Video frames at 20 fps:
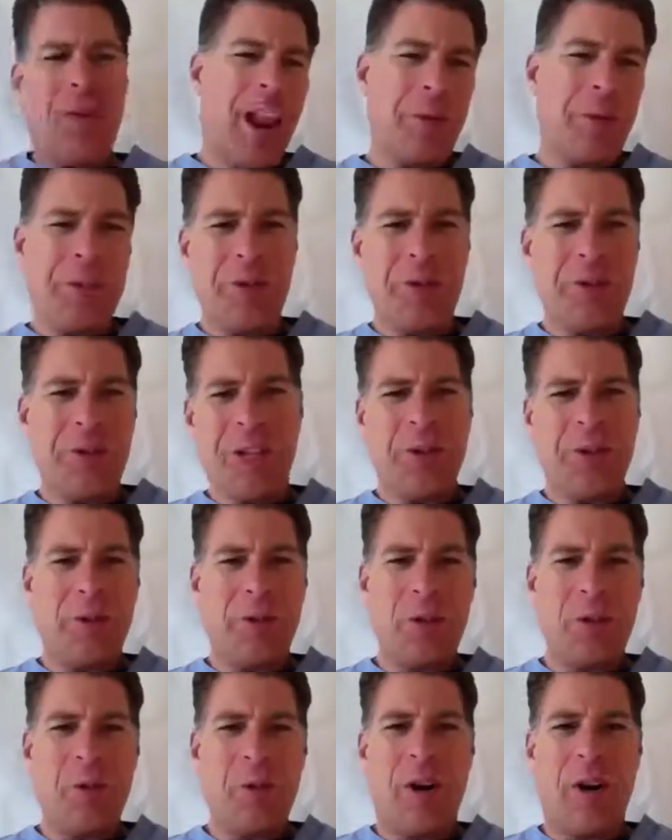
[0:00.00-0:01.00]
animals do this
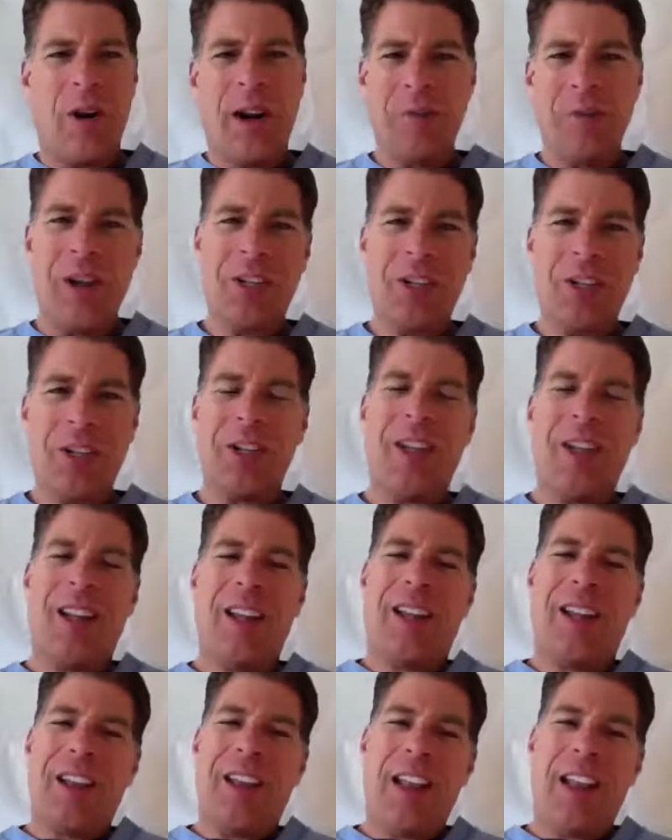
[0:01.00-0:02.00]
for sure, in which
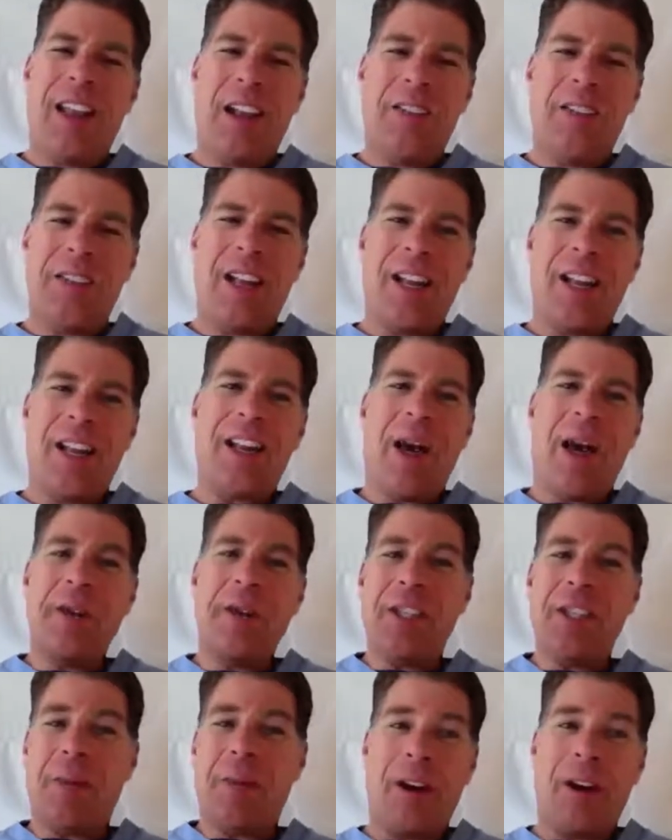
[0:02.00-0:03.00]
now all of a sudden I'm
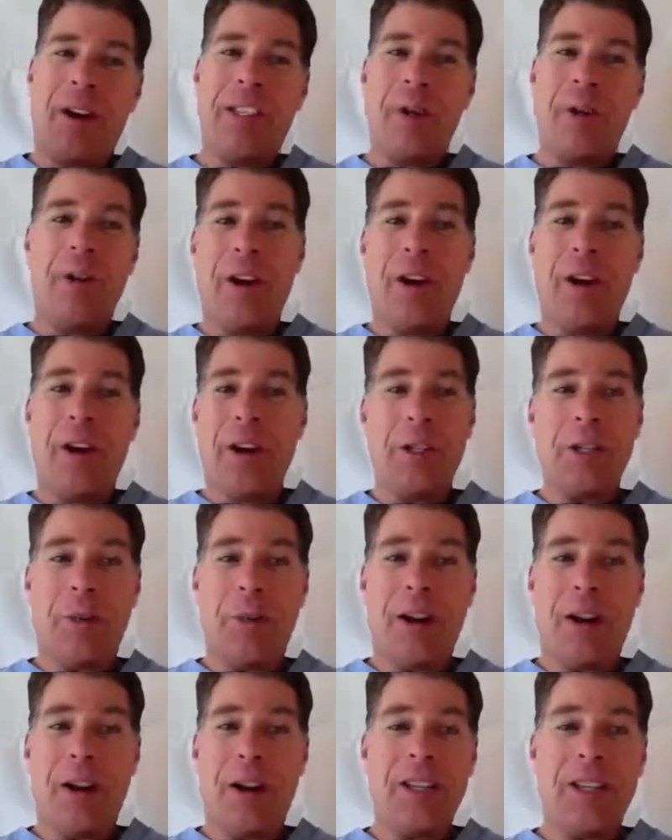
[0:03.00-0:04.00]
experiencing what you're
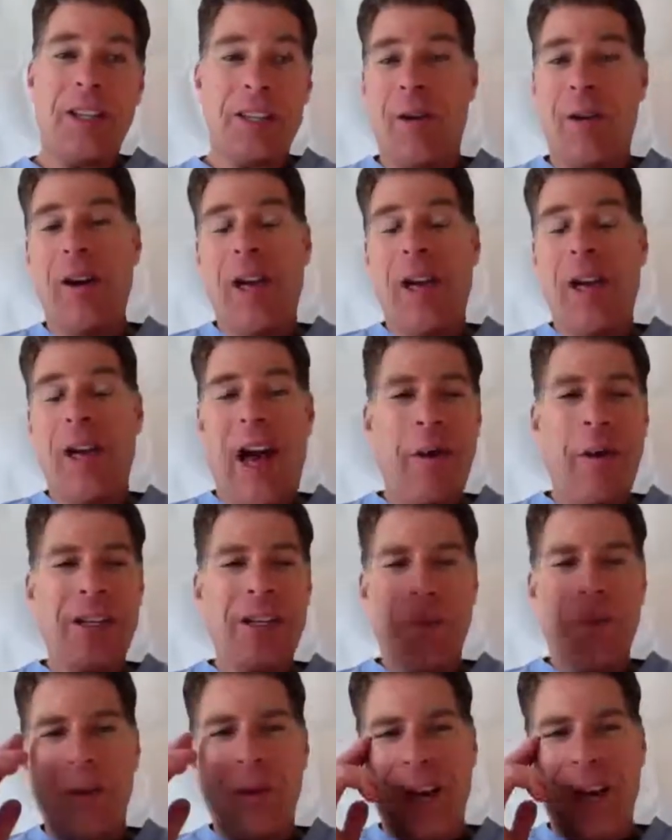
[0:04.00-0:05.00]
experiencing. So yeah. I was on
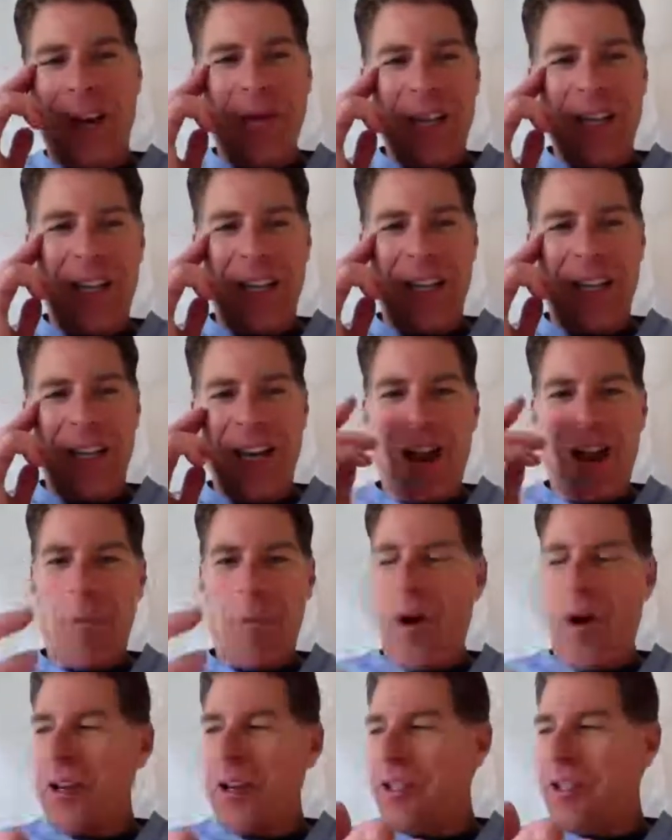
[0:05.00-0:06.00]
a plane recently and I
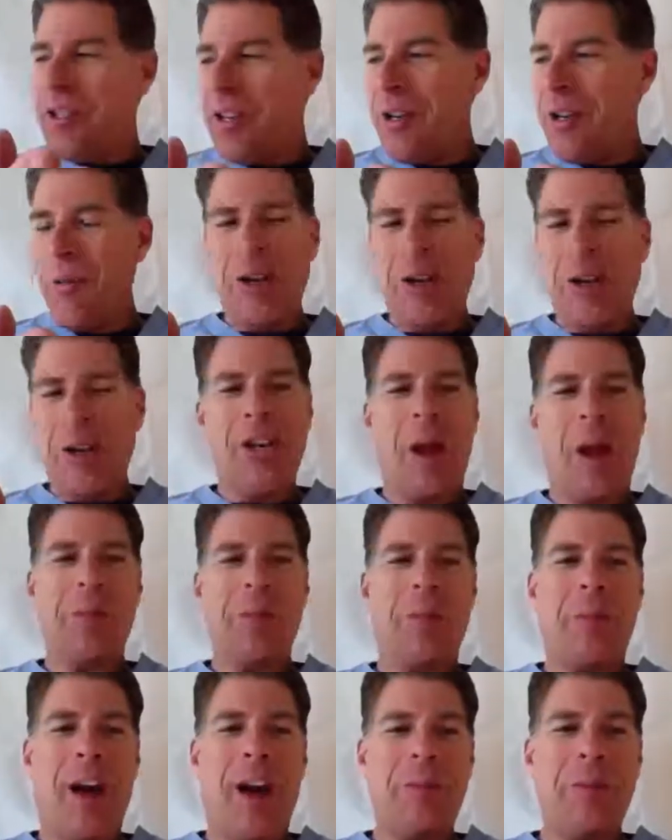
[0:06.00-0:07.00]
watched the new uh, James
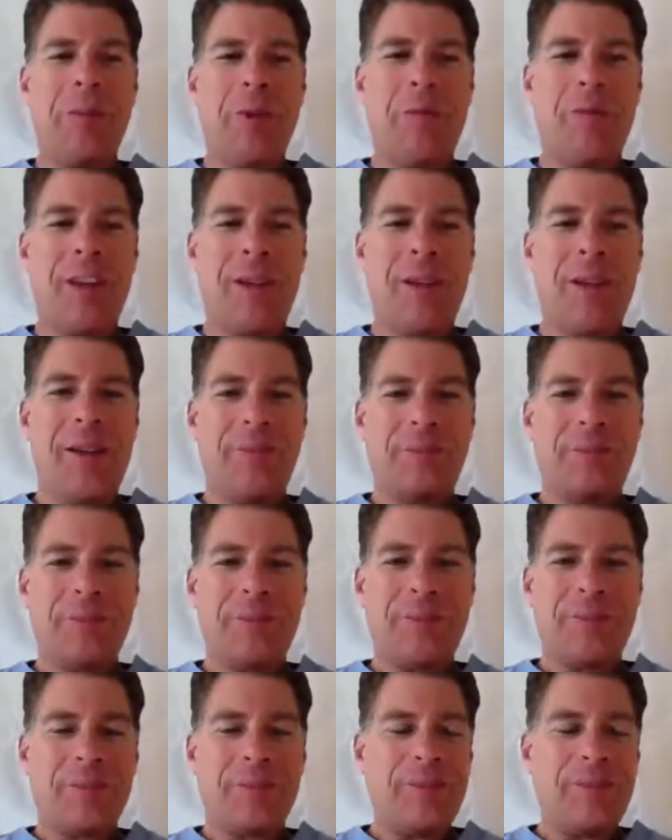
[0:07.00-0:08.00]
Bond movie,
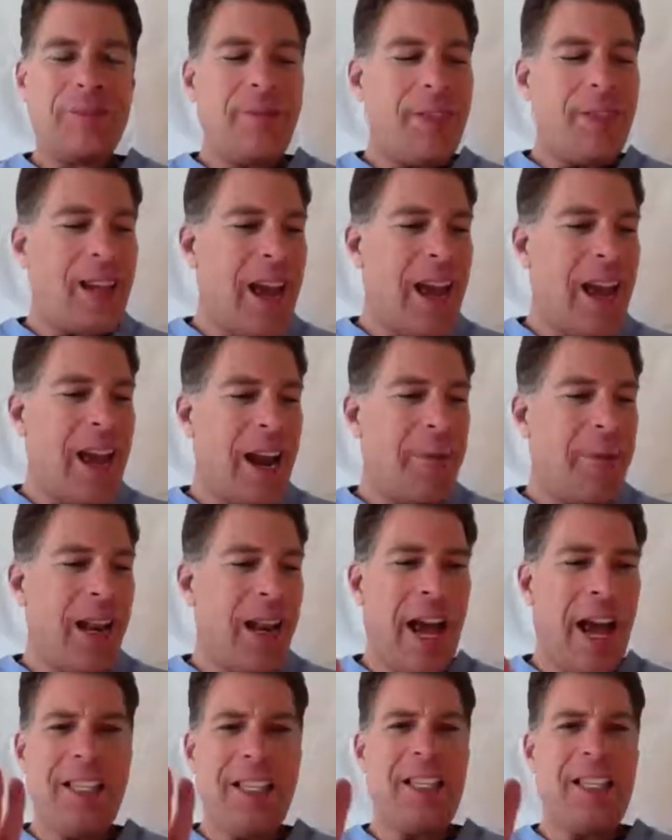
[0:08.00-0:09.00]
and I
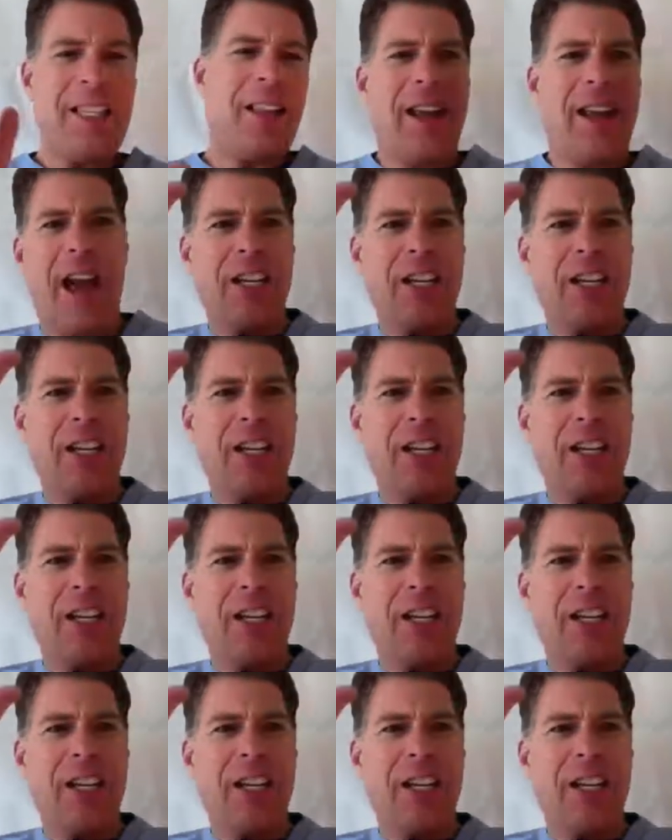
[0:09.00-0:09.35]
realized he's on the